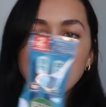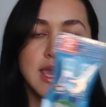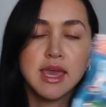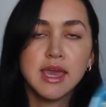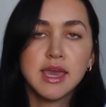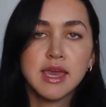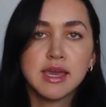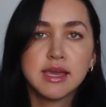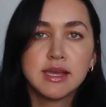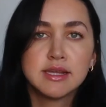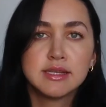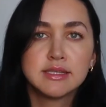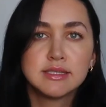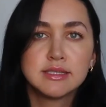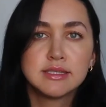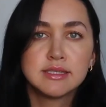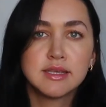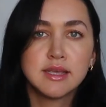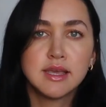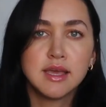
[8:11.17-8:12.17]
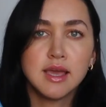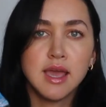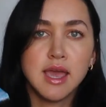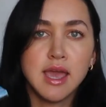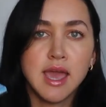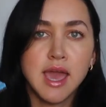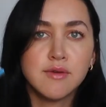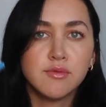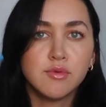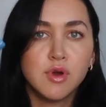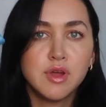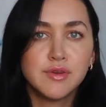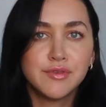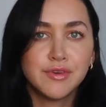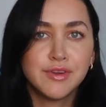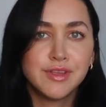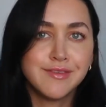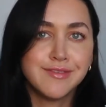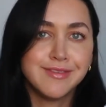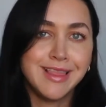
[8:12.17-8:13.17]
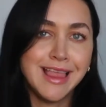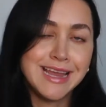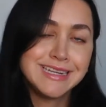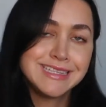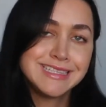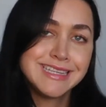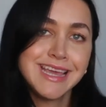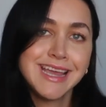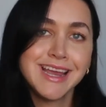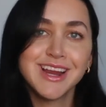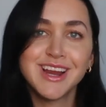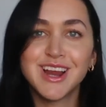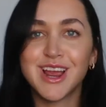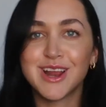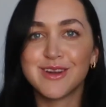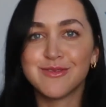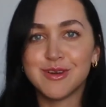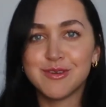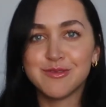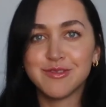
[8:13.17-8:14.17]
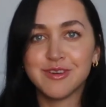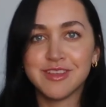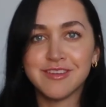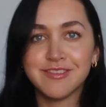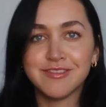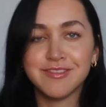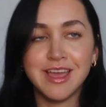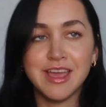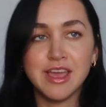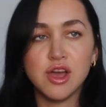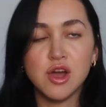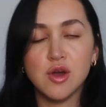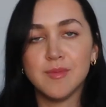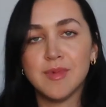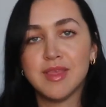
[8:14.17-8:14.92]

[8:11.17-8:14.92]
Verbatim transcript: and I have one for the flight there and one for the flight home,